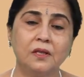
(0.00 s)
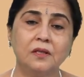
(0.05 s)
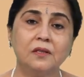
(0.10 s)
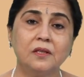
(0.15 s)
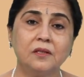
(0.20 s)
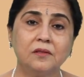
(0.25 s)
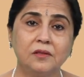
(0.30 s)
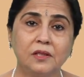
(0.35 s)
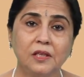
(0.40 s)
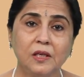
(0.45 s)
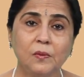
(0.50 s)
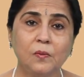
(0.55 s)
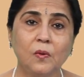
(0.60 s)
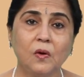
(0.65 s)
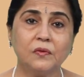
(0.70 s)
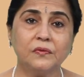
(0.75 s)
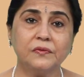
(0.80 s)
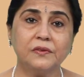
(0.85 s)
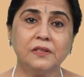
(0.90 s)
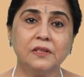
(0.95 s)
the theme
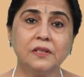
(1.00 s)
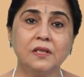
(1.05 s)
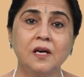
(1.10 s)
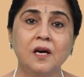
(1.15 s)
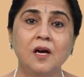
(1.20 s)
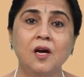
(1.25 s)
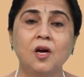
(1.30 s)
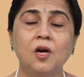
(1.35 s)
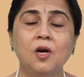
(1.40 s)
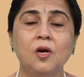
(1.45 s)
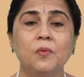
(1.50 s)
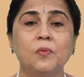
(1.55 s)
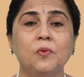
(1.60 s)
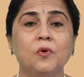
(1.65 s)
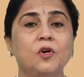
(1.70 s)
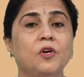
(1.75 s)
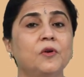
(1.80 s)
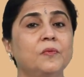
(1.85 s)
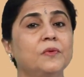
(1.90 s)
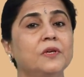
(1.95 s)
of the
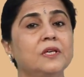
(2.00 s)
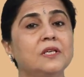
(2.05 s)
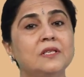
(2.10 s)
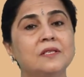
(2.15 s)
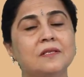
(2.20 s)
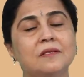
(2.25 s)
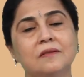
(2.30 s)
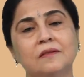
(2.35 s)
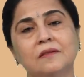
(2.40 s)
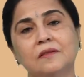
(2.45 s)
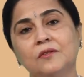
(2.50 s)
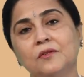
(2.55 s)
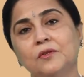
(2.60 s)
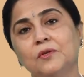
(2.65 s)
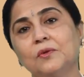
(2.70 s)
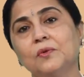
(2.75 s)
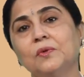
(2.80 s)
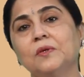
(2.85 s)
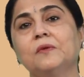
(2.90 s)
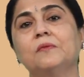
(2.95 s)
poem is
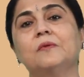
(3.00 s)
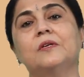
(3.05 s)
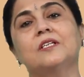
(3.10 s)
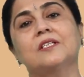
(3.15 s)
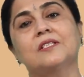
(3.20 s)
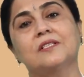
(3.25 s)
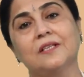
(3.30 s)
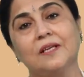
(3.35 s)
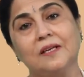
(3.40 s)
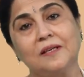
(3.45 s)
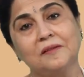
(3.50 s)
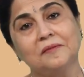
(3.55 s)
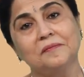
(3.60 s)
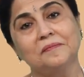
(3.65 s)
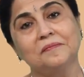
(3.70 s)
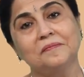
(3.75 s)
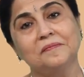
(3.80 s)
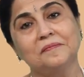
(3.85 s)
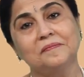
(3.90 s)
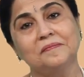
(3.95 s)
universal.
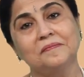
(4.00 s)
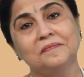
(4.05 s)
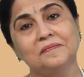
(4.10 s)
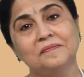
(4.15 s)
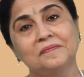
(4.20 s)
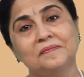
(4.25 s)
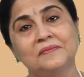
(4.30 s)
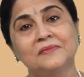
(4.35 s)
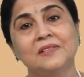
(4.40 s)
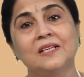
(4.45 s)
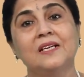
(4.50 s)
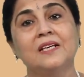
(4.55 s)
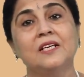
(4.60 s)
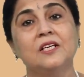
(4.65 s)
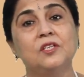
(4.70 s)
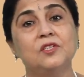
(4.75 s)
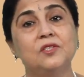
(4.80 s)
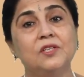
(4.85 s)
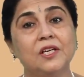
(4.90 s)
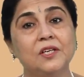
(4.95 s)

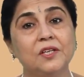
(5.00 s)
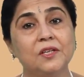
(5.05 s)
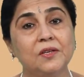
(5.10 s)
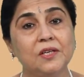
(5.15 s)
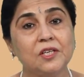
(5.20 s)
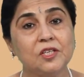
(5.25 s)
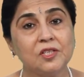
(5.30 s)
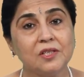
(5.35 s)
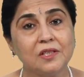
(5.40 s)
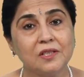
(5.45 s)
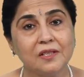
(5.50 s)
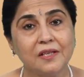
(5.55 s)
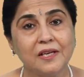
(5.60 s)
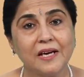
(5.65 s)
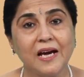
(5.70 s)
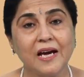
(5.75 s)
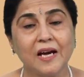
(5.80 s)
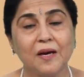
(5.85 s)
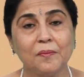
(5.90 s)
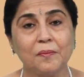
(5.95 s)
Generation
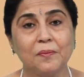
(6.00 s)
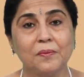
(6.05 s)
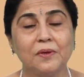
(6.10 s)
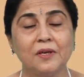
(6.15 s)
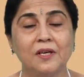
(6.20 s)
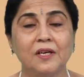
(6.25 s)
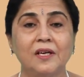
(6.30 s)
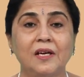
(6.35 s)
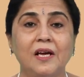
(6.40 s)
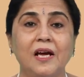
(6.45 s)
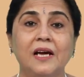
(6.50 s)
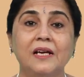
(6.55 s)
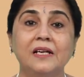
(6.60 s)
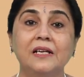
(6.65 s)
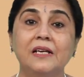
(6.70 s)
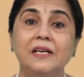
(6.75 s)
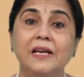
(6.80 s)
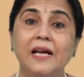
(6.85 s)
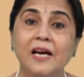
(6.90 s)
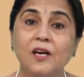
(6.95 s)
gap
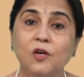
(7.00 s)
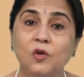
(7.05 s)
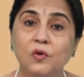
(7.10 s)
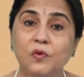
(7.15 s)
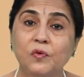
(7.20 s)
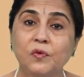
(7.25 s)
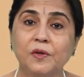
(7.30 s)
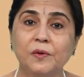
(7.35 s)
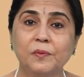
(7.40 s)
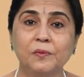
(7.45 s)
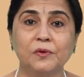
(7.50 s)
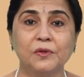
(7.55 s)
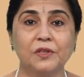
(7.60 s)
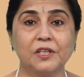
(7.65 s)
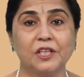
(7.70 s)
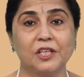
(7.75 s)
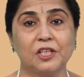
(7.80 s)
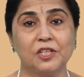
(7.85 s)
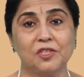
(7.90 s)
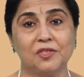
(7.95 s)
and lack of
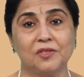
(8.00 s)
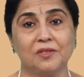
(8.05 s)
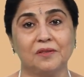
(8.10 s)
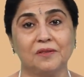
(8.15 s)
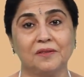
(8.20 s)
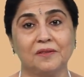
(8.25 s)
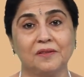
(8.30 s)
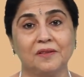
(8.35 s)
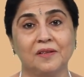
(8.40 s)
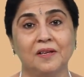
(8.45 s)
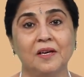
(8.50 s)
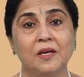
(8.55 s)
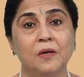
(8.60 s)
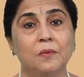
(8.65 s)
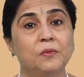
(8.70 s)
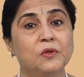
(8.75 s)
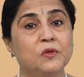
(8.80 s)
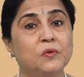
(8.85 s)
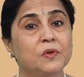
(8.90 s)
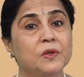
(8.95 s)
communication
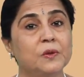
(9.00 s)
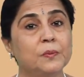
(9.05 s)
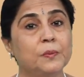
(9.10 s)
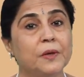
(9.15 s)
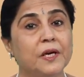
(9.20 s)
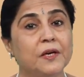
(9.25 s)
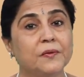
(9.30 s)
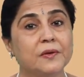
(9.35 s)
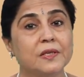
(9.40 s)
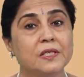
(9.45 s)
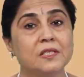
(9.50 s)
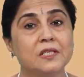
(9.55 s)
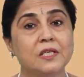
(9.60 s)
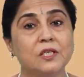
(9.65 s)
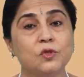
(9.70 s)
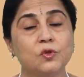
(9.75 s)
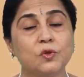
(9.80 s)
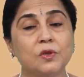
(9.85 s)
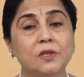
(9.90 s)
between parents and